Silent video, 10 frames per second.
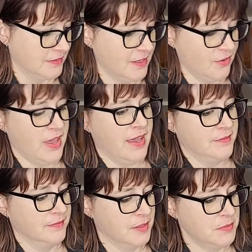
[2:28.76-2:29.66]
Okay,
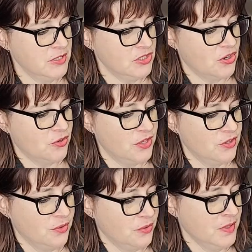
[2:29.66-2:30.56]
let me show
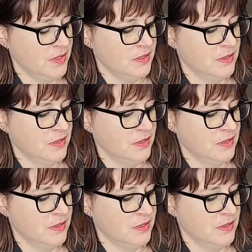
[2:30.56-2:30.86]
you.